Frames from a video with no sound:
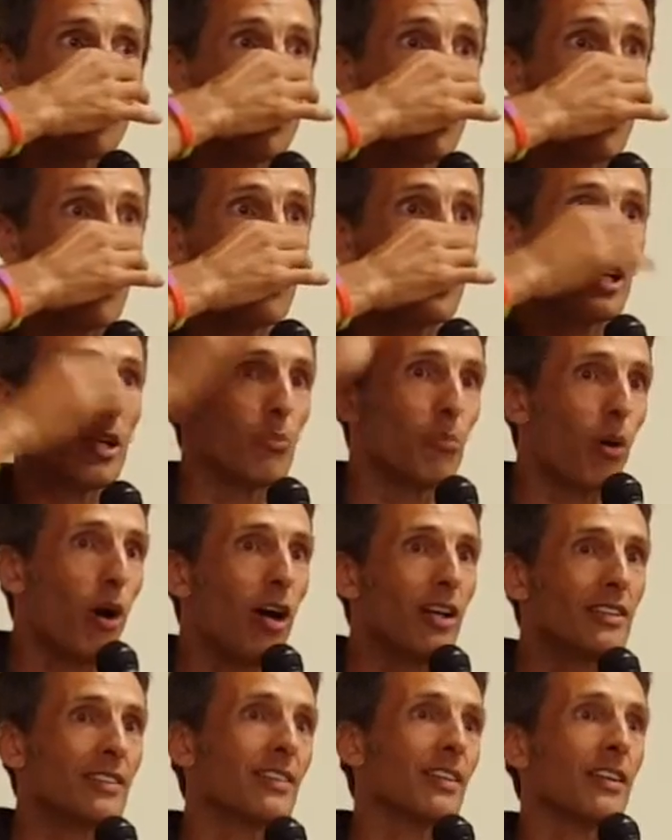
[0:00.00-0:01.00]
Uh, in
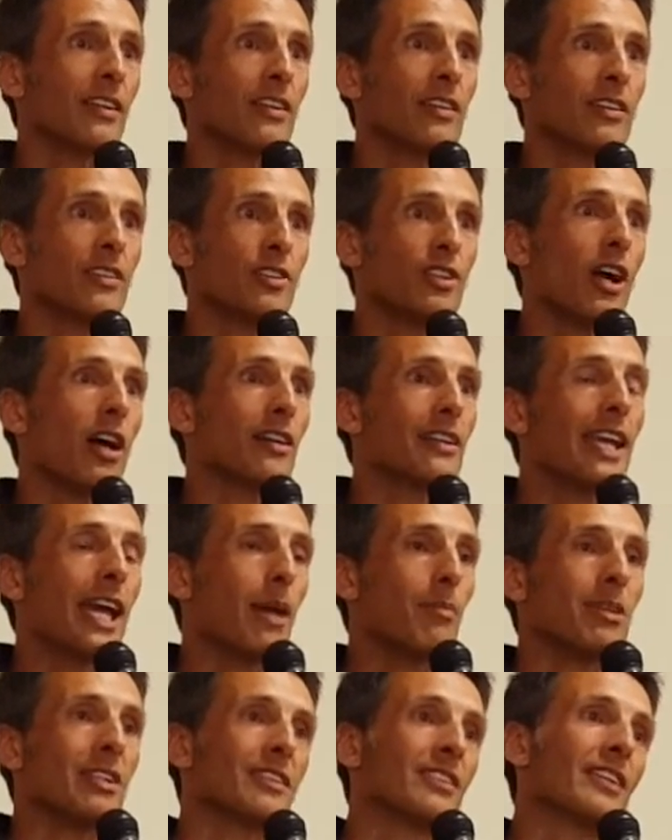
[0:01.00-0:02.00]
Boston, Jon
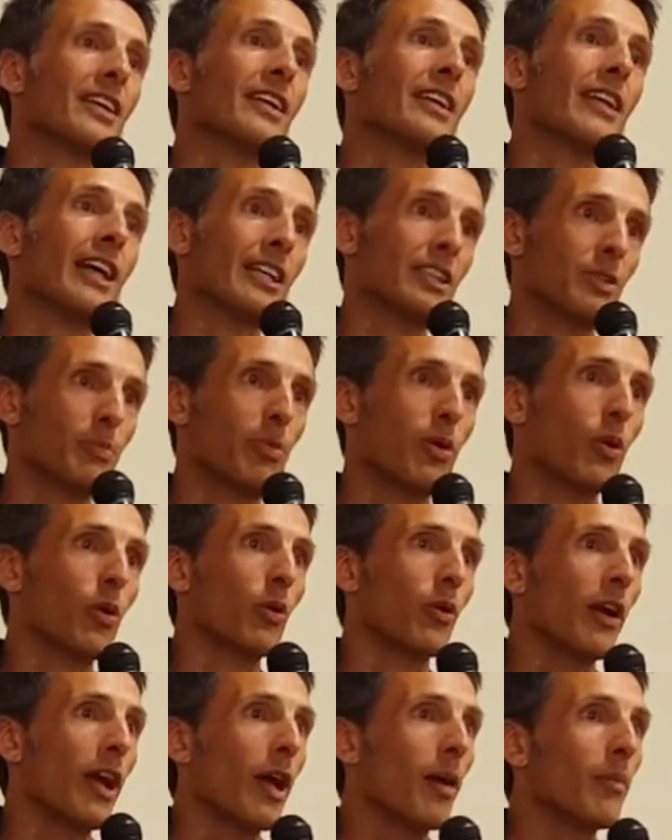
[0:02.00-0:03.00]
Kabat-Zinn has a
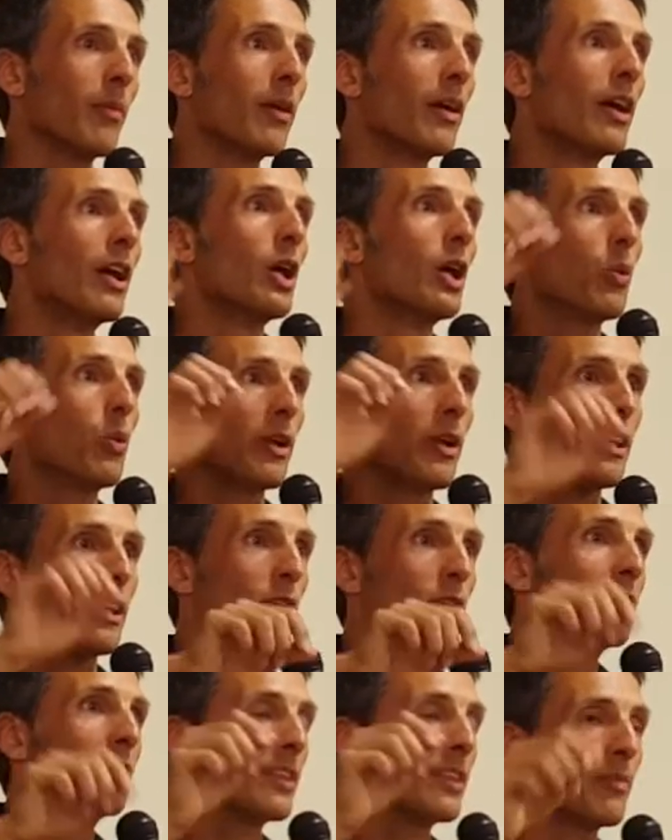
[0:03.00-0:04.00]
program where they
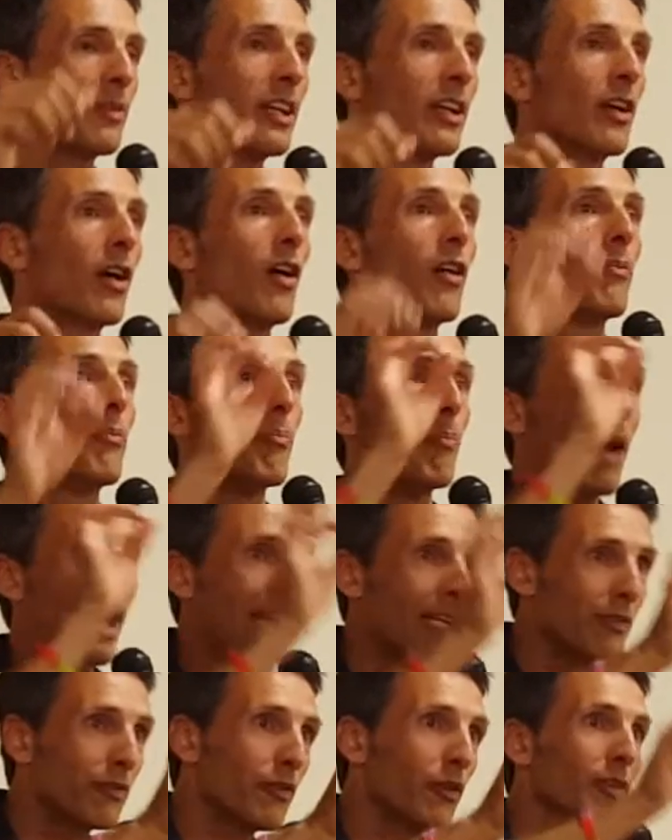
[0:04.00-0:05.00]
do something called
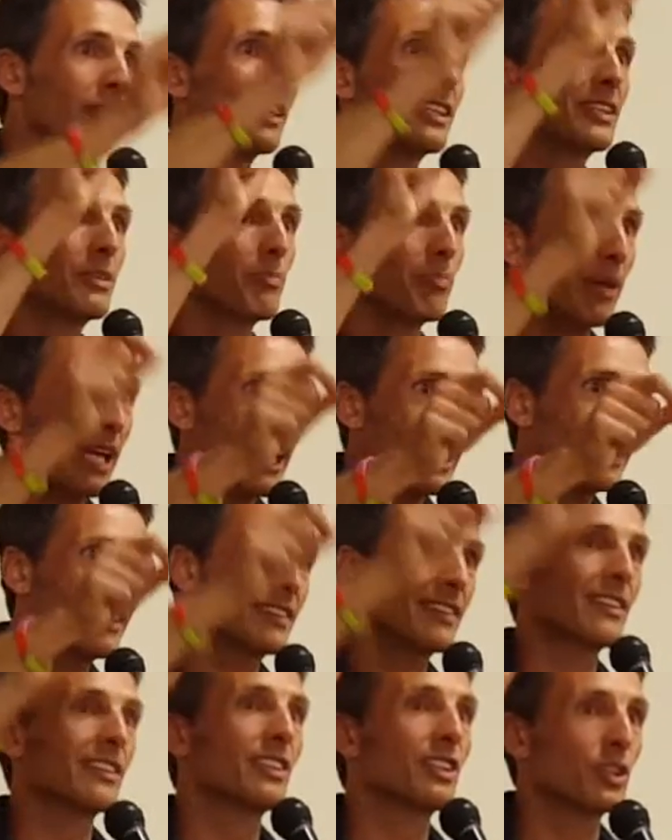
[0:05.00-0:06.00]
mindfulness
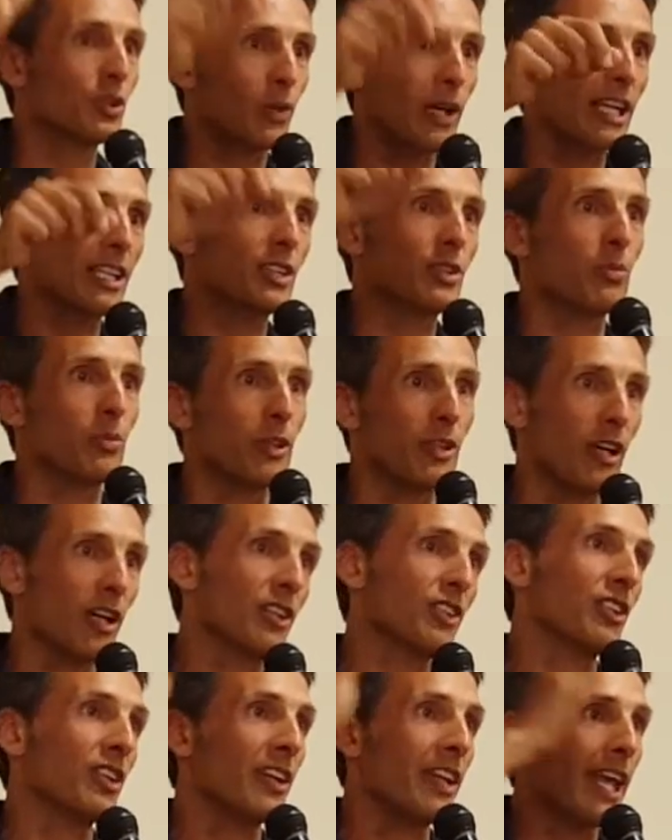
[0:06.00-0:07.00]
based stress
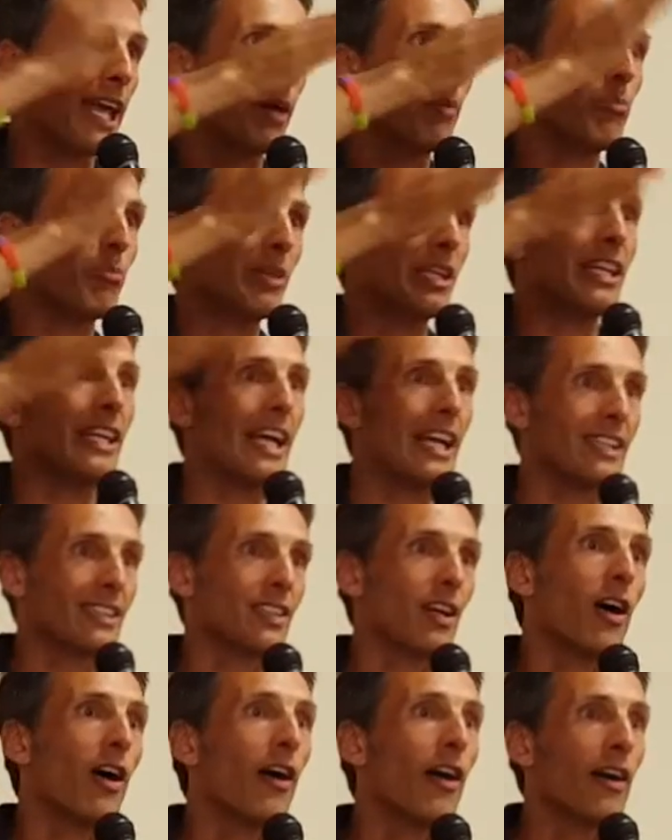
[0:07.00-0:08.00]
reduction,
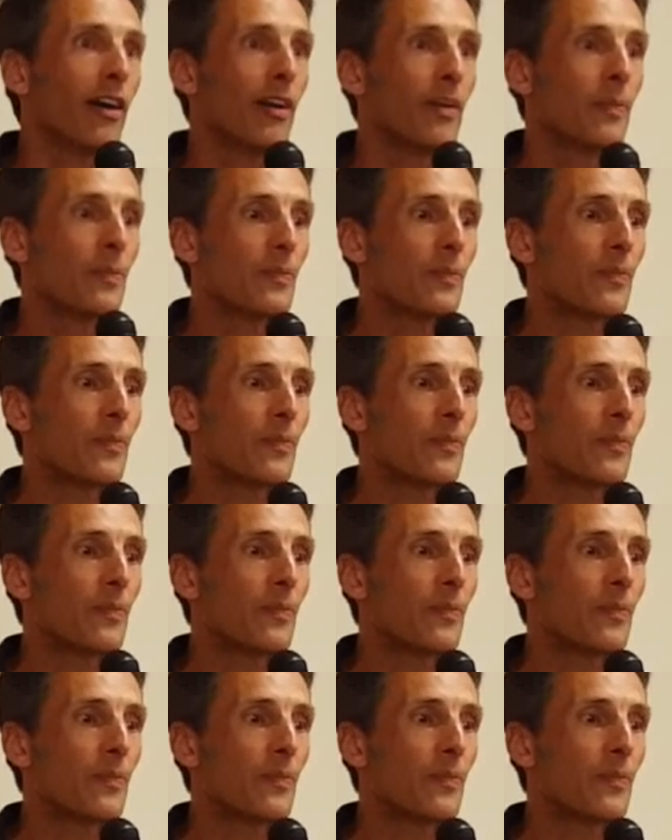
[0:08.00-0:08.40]
MBSR.